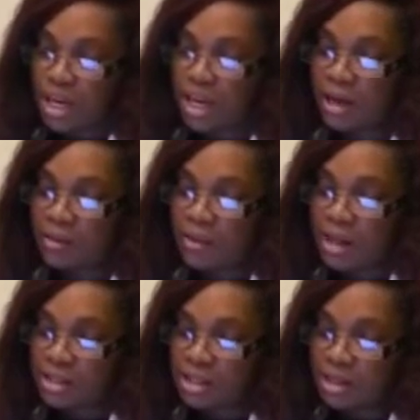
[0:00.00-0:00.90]
A
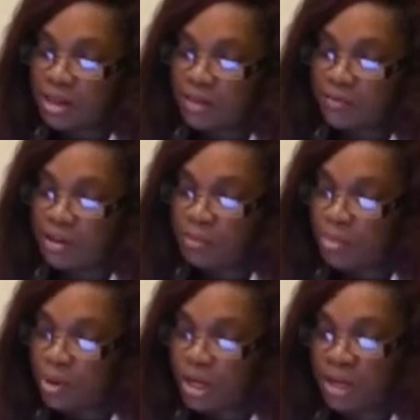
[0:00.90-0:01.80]
composite of
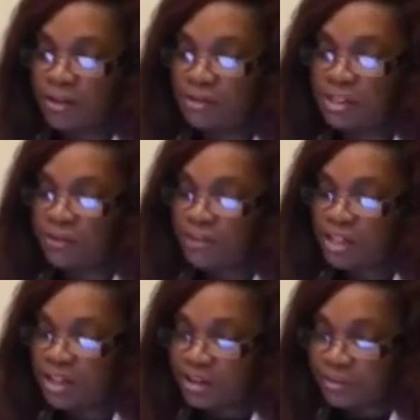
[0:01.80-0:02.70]
endpoint of
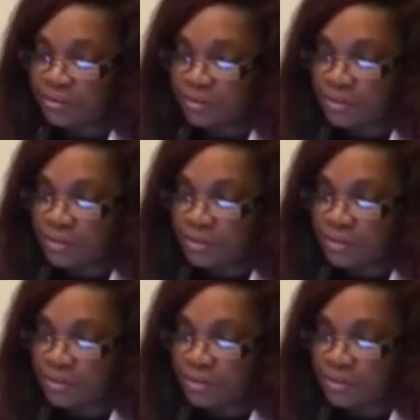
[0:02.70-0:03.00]
CV death,